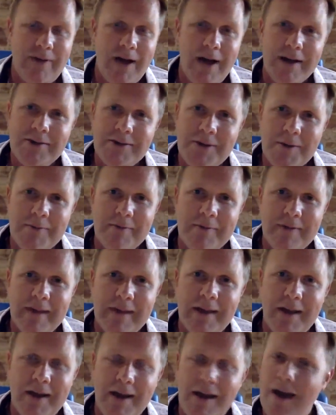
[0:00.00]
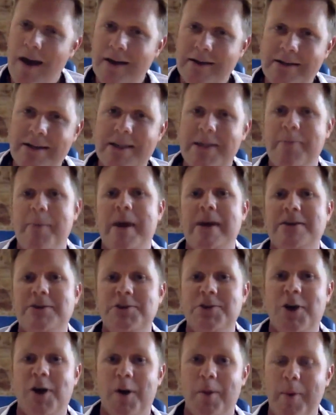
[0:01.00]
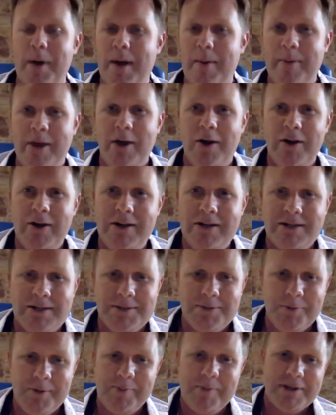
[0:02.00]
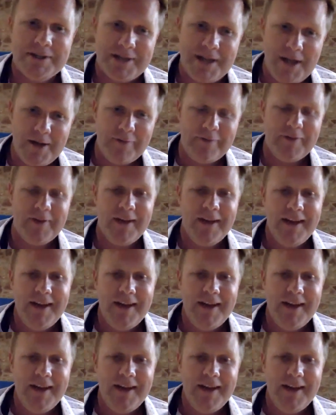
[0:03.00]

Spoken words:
I don't think I did the best job, I'll be honest with myself.